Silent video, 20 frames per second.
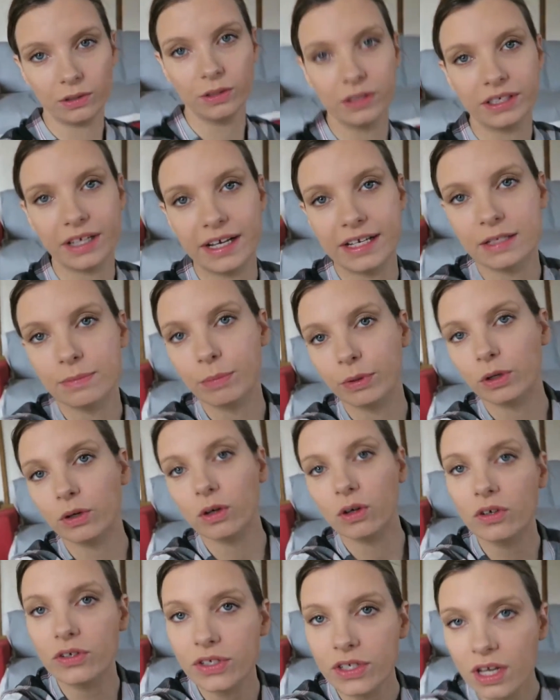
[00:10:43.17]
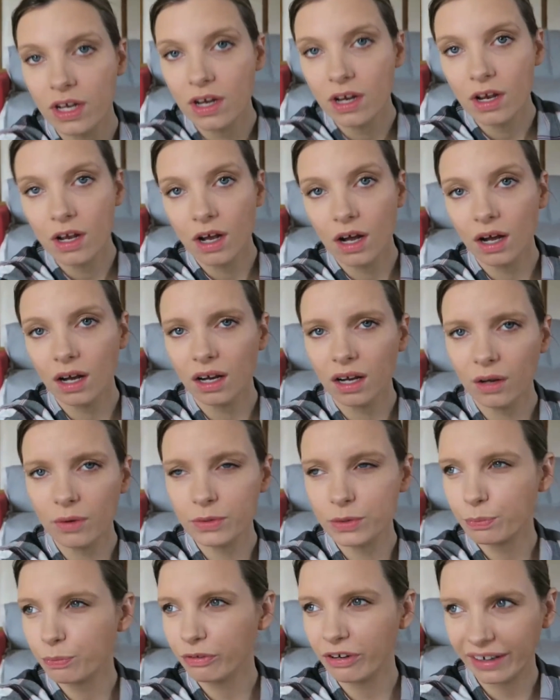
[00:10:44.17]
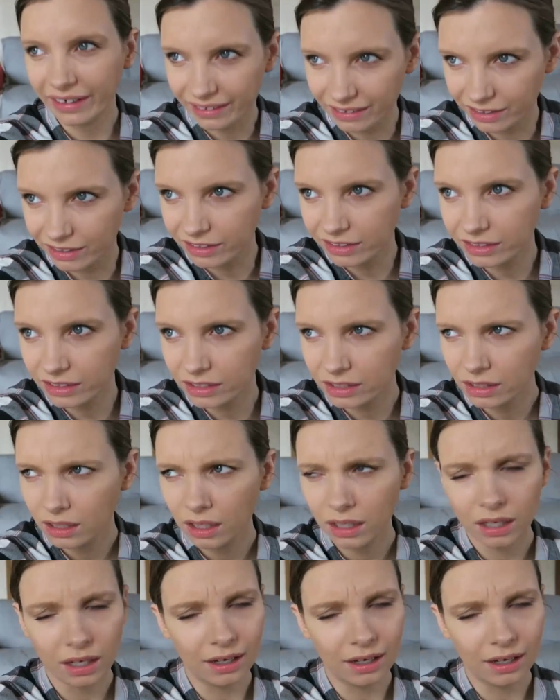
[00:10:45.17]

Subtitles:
holidays because I was pregnant.